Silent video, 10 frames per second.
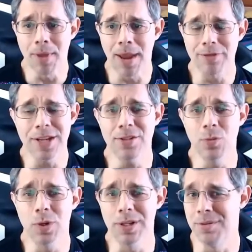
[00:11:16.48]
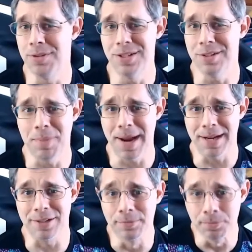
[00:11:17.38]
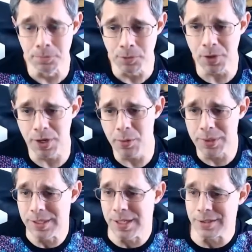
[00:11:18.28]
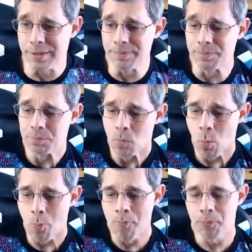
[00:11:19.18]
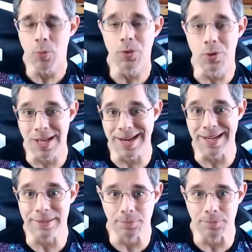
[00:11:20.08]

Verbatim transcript: I've tasted one in the distant past, so I know what they taste like, what they're like.